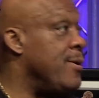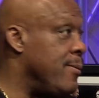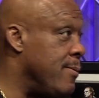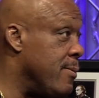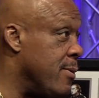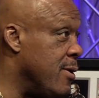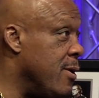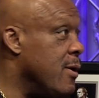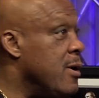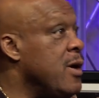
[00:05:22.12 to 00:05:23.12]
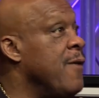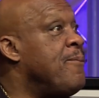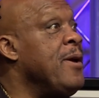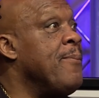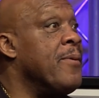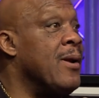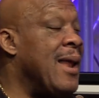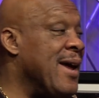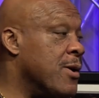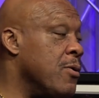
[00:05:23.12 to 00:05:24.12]
Mm-hmm. If people
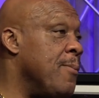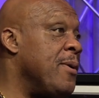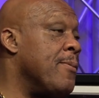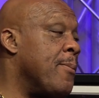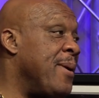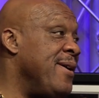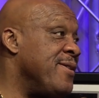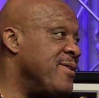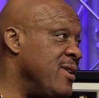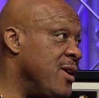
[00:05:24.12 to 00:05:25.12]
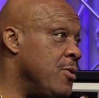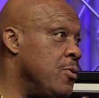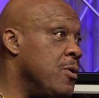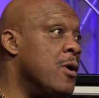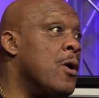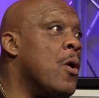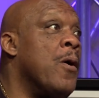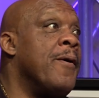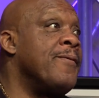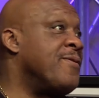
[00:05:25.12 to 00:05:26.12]
like you and people pay to see you,
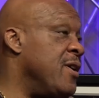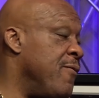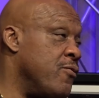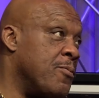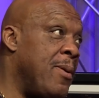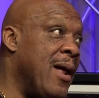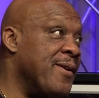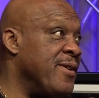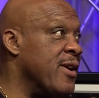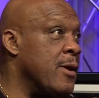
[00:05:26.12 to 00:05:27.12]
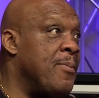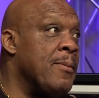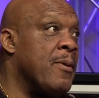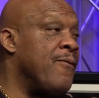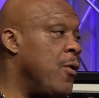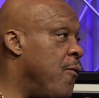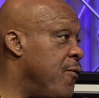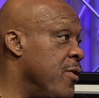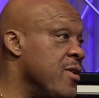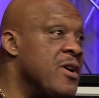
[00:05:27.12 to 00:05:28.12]
or if it was politics and people vote
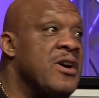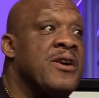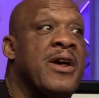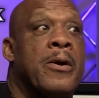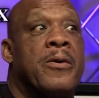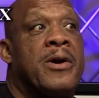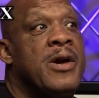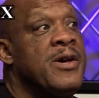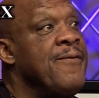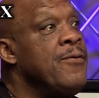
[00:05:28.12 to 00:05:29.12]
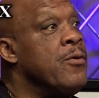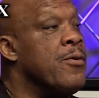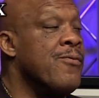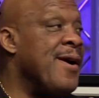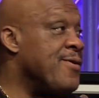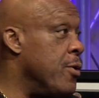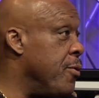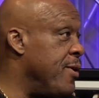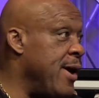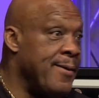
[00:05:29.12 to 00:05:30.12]
for you, they don't care if you can write your
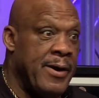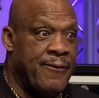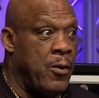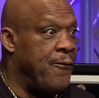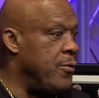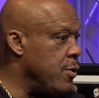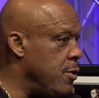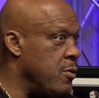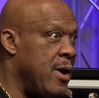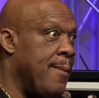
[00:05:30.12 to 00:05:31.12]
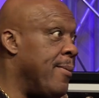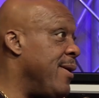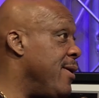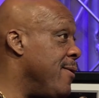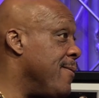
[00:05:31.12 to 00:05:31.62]
own name. They vote for you, you're in, buddy. Right.